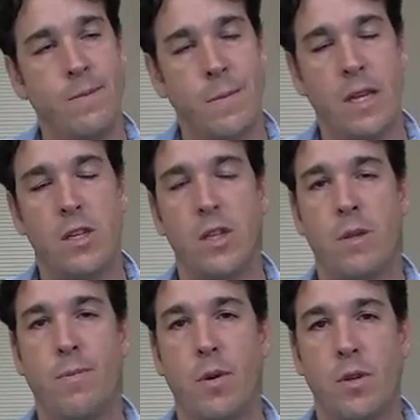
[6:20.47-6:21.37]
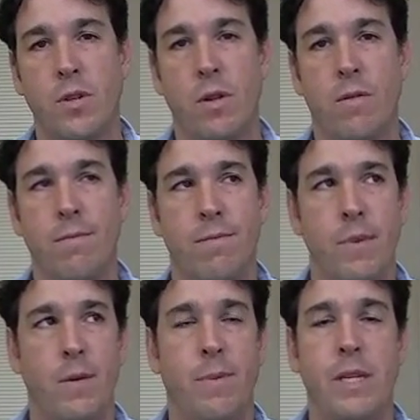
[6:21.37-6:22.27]
That's just a personal,
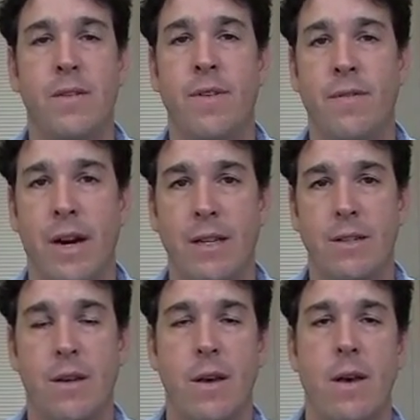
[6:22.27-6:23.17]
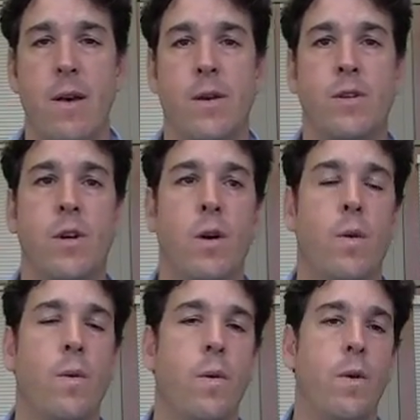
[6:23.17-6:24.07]
piece of advice.
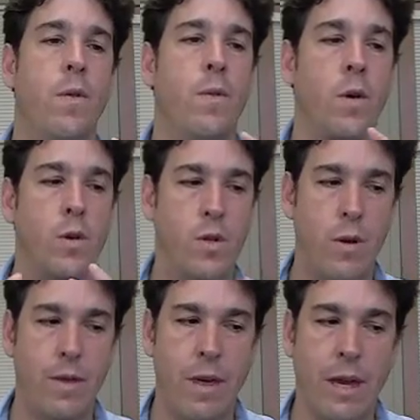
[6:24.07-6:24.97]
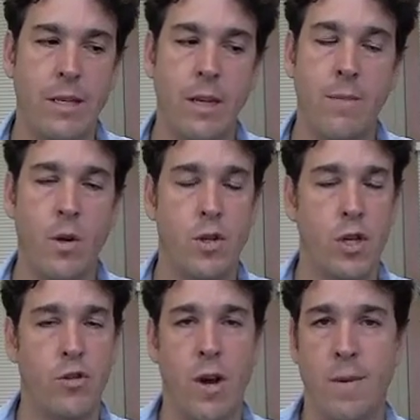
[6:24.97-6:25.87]
So those three things:
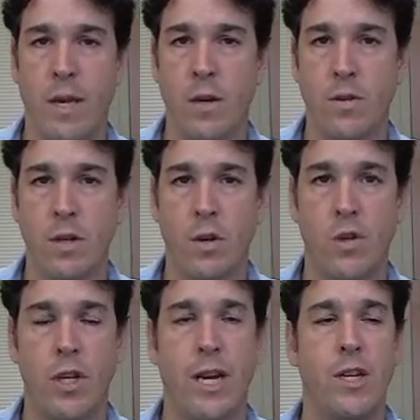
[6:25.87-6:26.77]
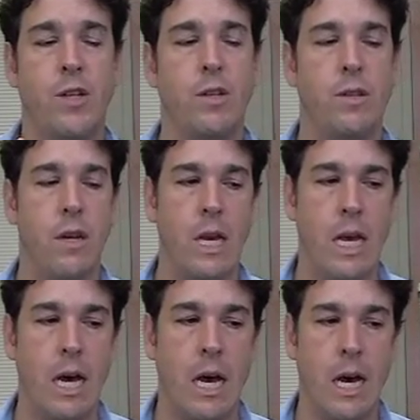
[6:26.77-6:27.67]
emotion and drama kills negotiations.
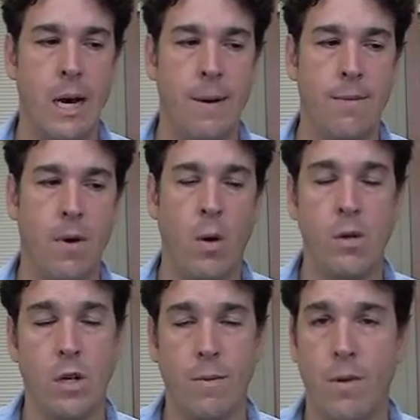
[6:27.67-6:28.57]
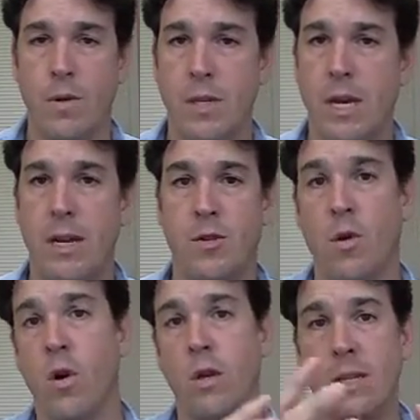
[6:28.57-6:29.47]
Always look at both sides or
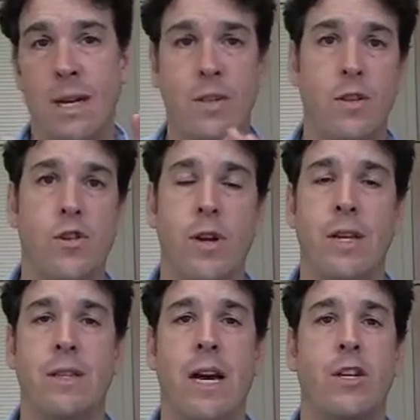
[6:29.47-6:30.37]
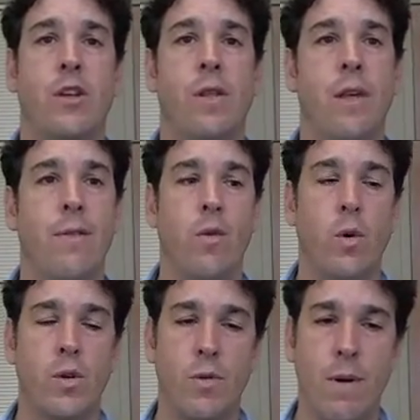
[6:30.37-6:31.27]
all sides of the transaction, and then of
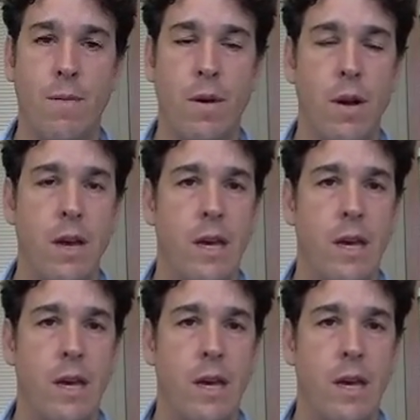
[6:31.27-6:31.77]
course remember,